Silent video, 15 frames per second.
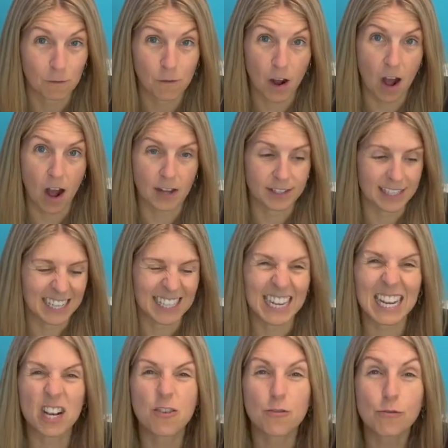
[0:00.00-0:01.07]
fast. It's
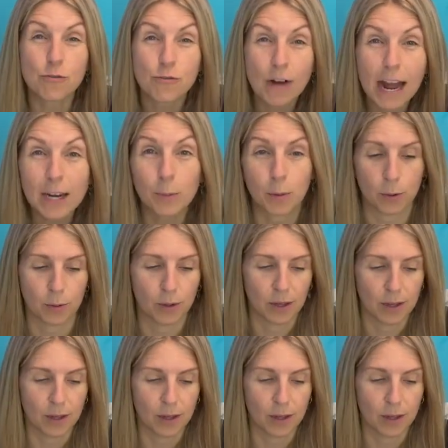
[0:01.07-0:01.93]
incredible.